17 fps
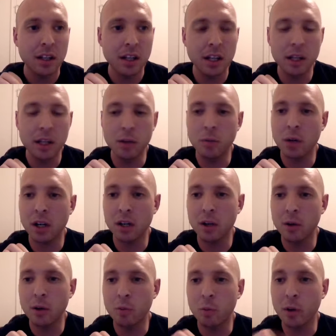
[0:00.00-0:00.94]
And you want to
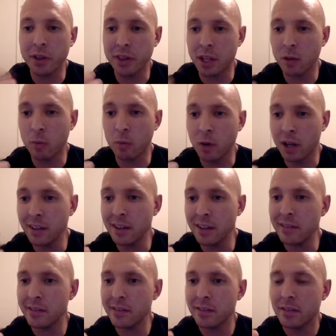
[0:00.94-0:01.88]
know what their want
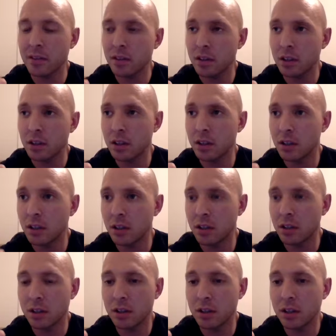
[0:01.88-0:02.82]
is,
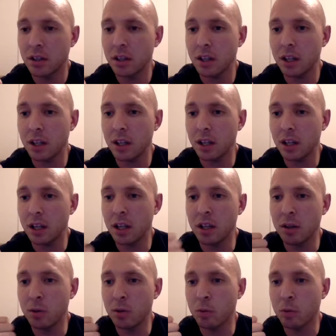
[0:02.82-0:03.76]

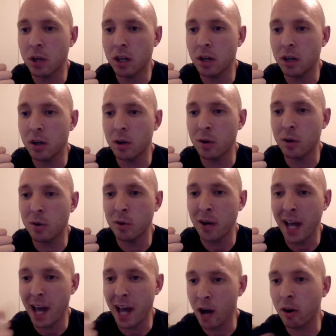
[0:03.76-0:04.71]
and you want to know
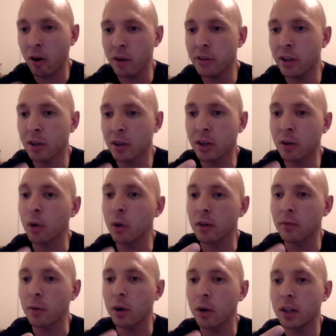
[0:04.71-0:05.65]
how hard they're going to work
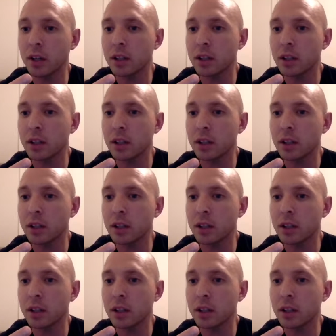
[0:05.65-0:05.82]
for it.